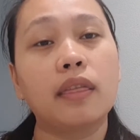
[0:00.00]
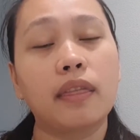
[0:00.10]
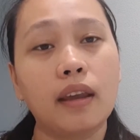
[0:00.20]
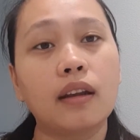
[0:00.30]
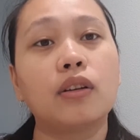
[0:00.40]

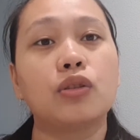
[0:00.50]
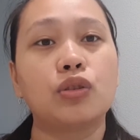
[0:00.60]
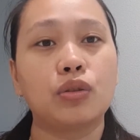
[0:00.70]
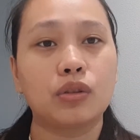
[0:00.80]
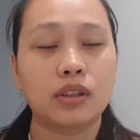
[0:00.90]
think you
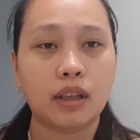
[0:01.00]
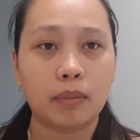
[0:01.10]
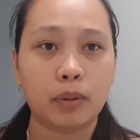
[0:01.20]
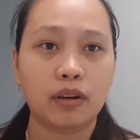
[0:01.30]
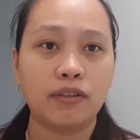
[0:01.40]
should
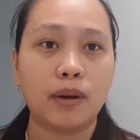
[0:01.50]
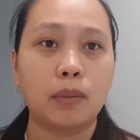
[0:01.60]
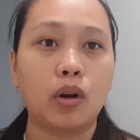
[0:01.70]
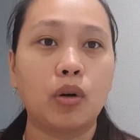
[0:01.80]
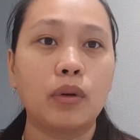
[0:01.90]
stop her
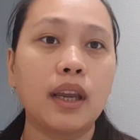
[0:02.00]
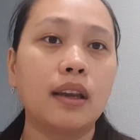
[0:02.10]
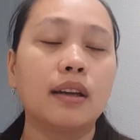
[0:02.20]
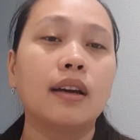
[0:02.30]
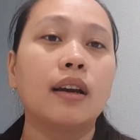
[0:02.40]
from going